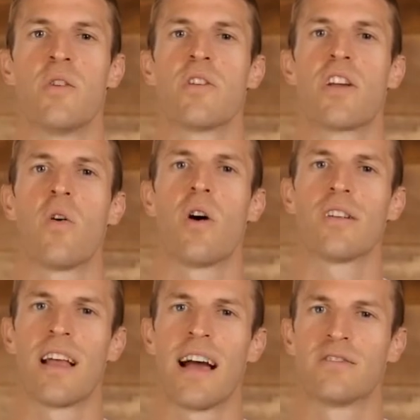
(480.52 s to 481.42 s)
you can go
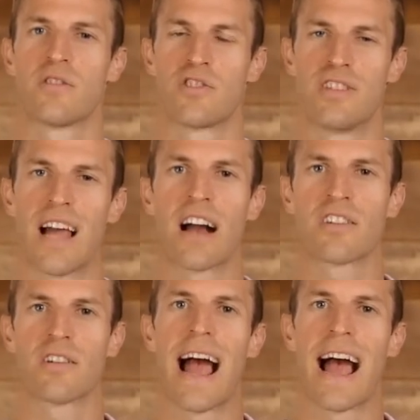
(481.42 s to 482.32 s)
online, search
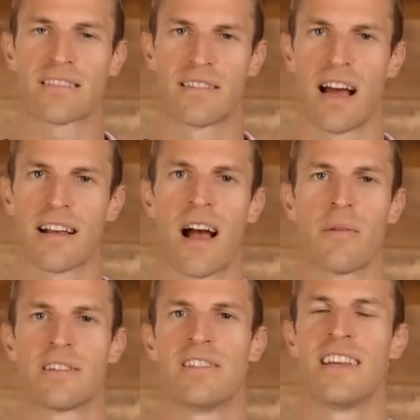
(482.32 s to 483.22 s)

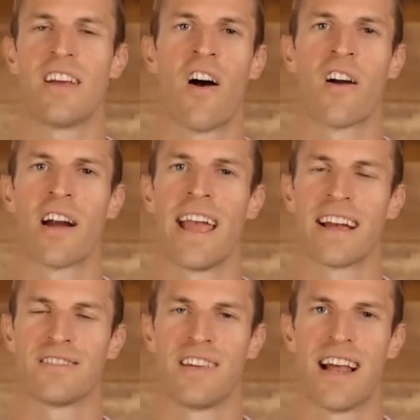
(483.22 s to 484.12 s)
draxe.com, that's
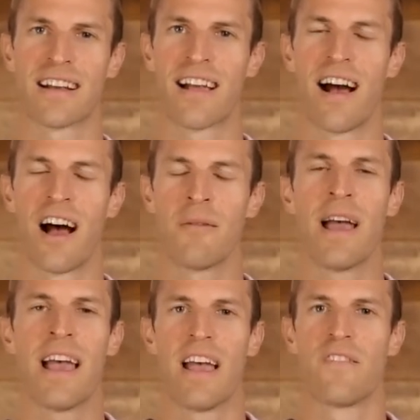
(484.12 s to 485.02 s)
D-R-A-X-E.com,
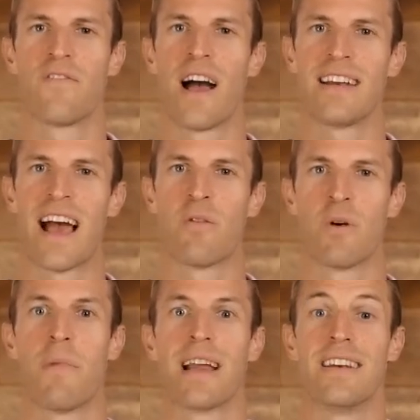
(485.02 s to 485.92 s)
and find out
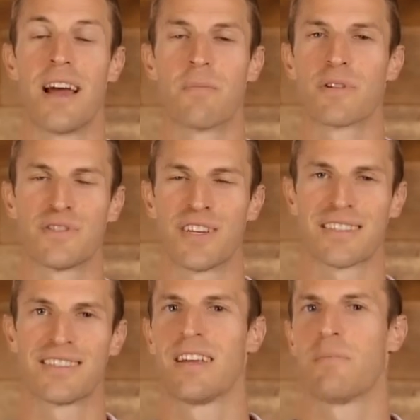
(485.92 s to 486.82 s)
what my number
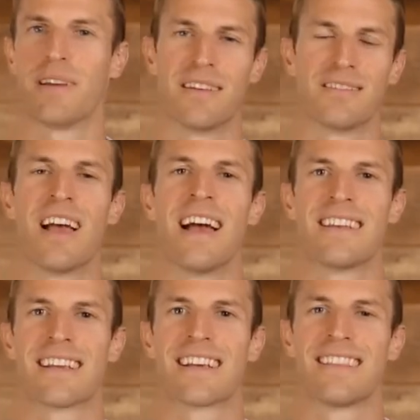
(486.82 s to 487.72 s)
six tip is
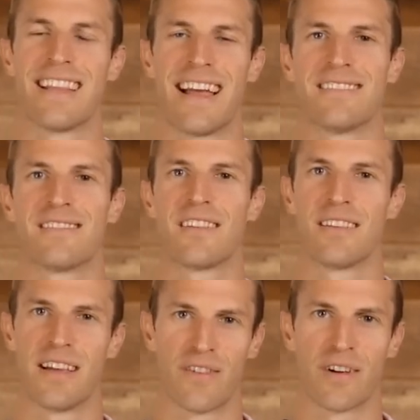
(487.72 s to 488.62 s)
to cleanse the
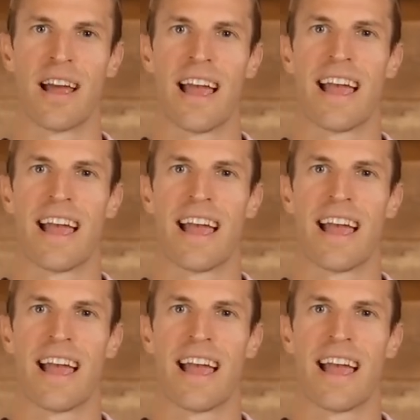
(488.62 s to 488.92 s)
liver.